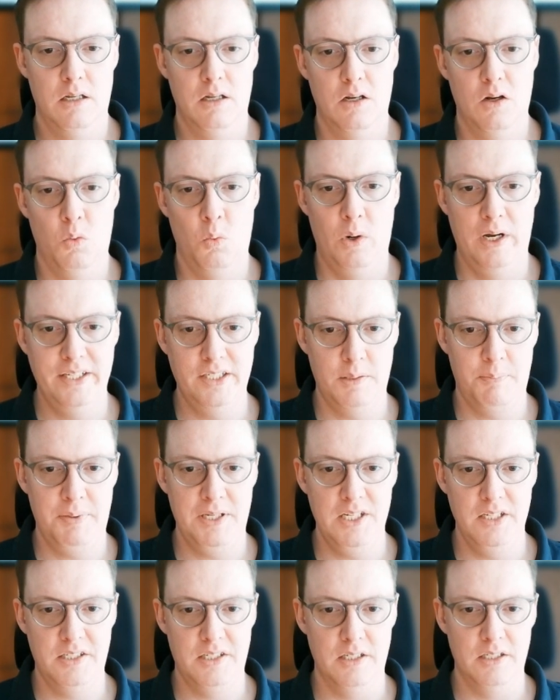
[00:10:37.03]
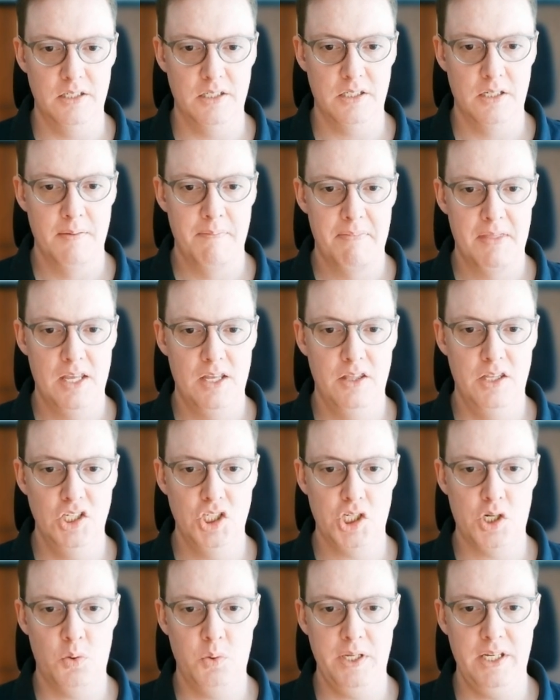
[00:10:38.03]
white's pieces, this
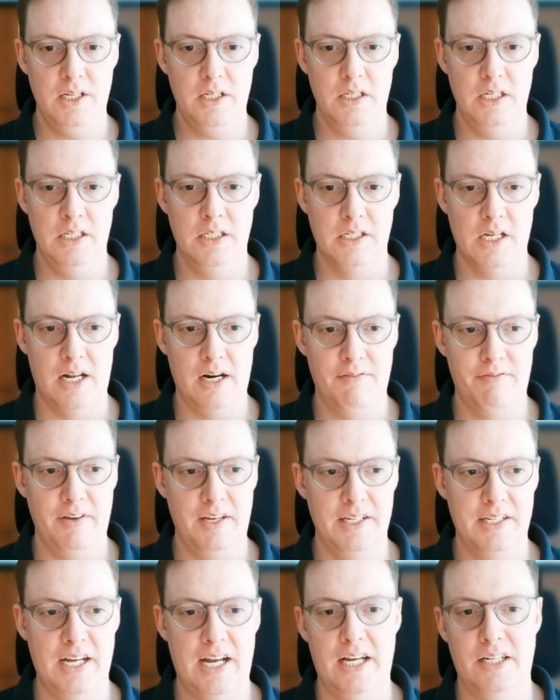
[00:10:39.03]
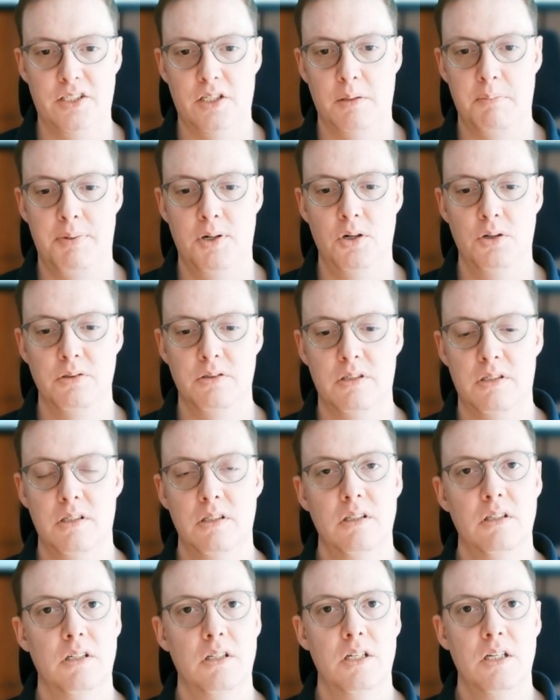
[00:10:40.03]
queen is on a fantastic post.
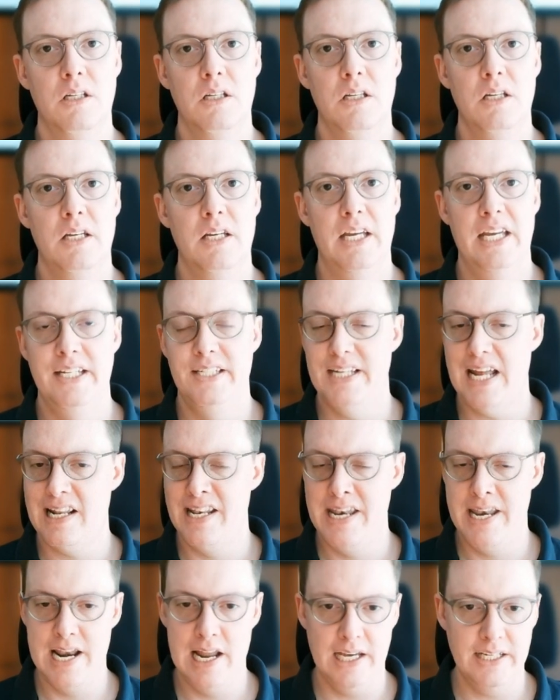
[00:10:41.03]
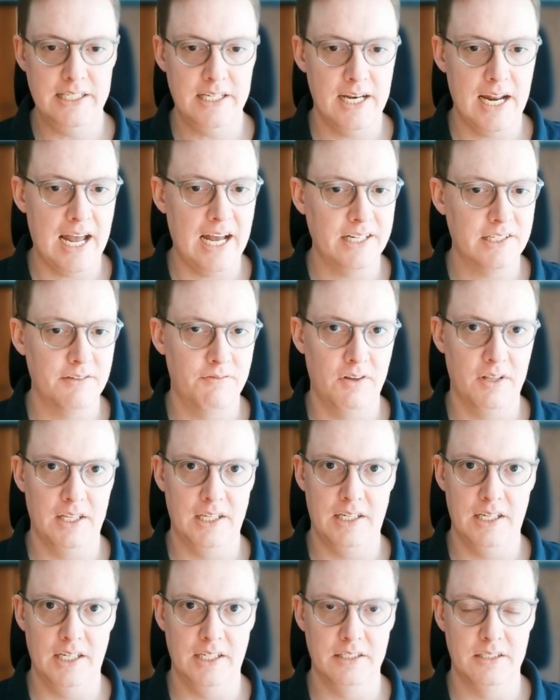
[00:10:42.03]
It's nice and active on the
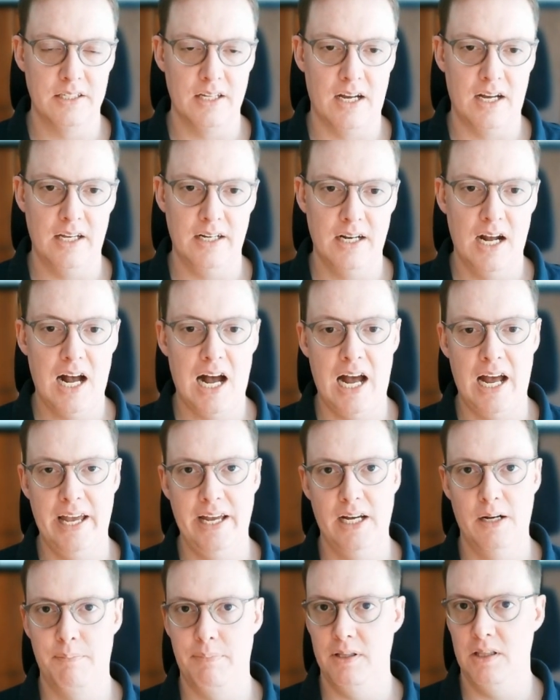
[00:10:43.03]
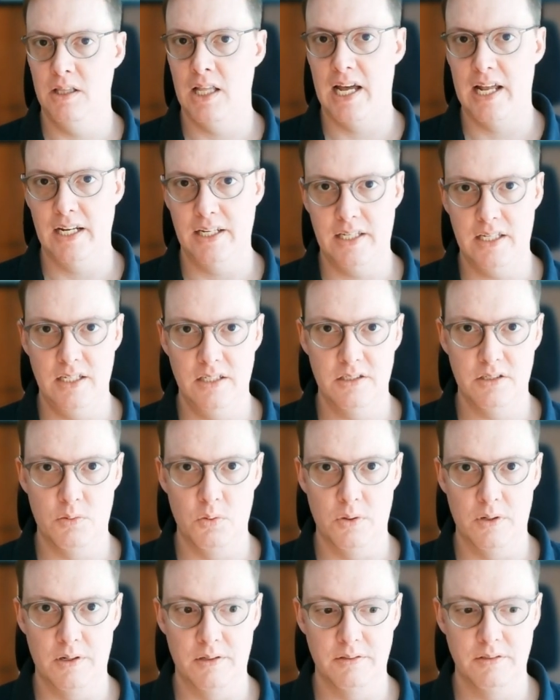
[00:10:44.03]
king side, eyeing up a lot of key
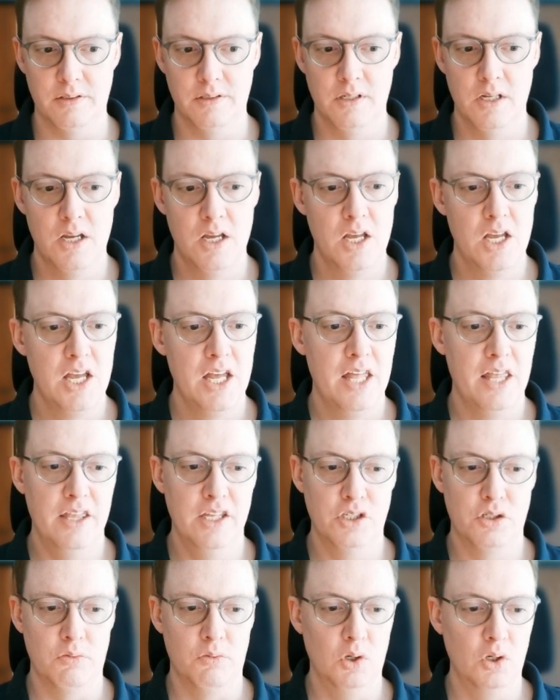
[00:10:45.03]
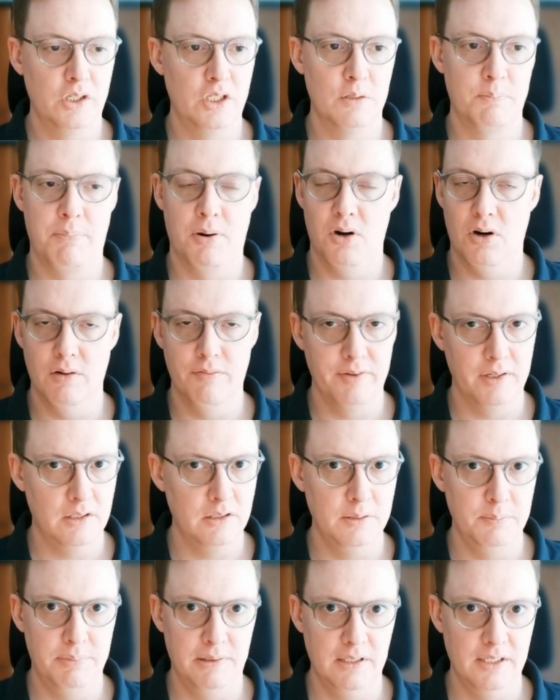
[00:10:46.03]
squares. This rook is
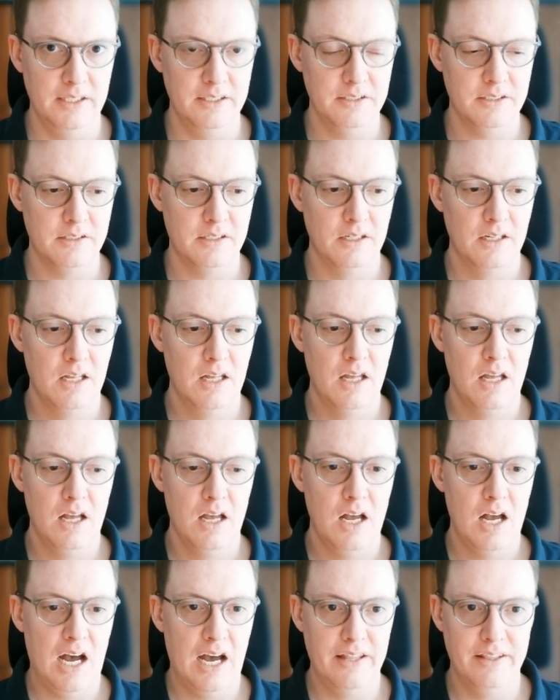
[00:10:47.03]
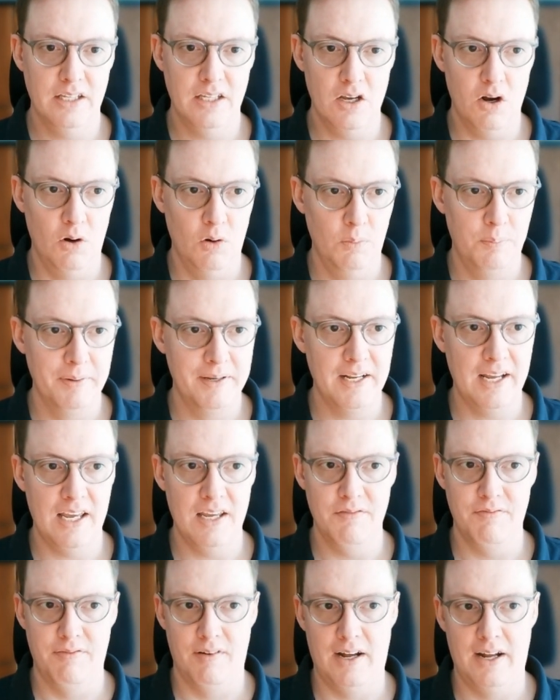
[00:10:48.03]
perfectly placed on the open A
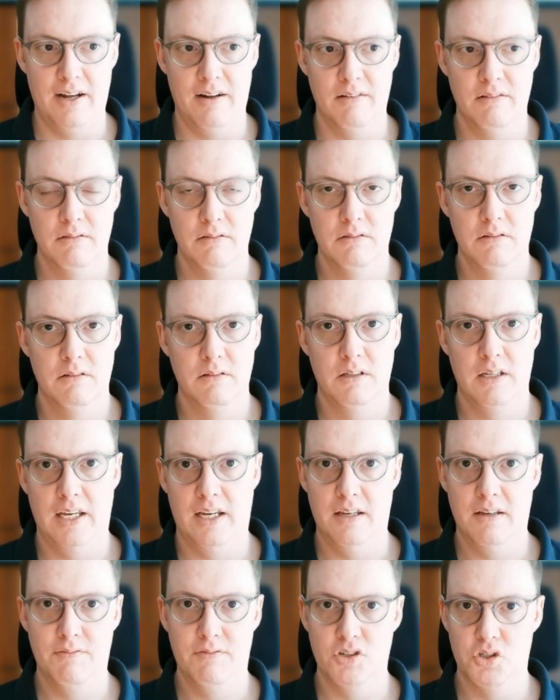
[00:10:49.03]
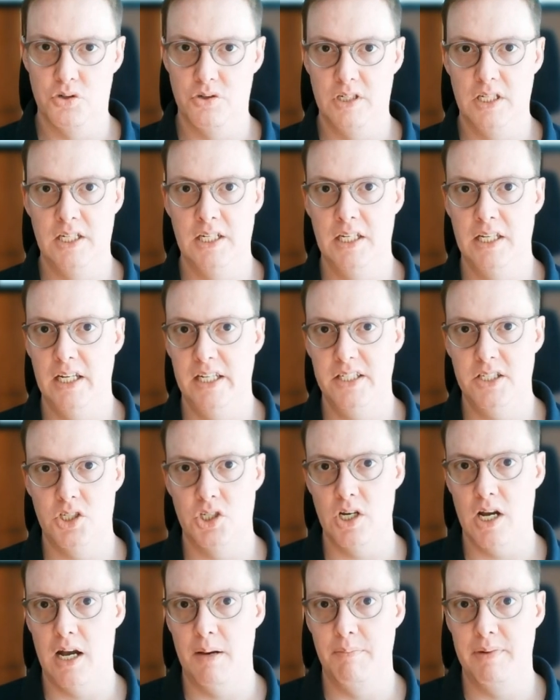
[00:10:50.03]
file. Okay, Fischer did a nice
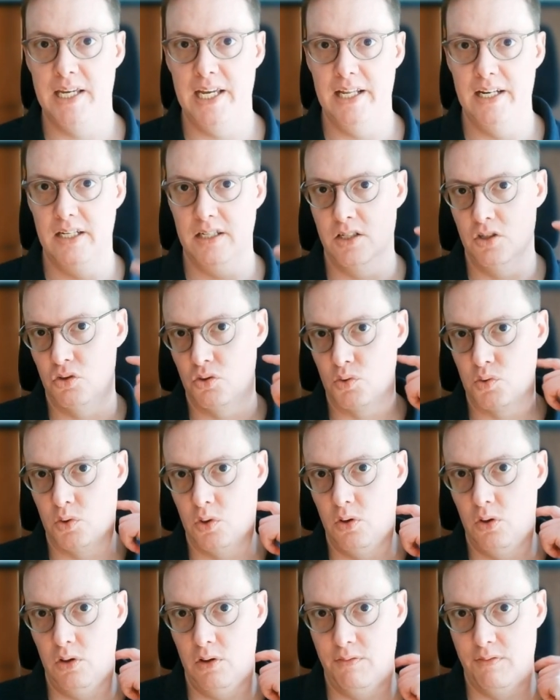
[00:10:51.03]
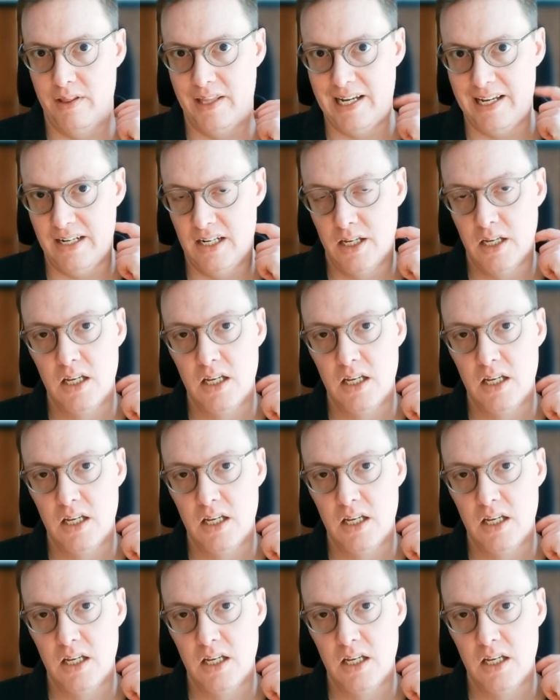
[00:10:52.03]
job gaining control over that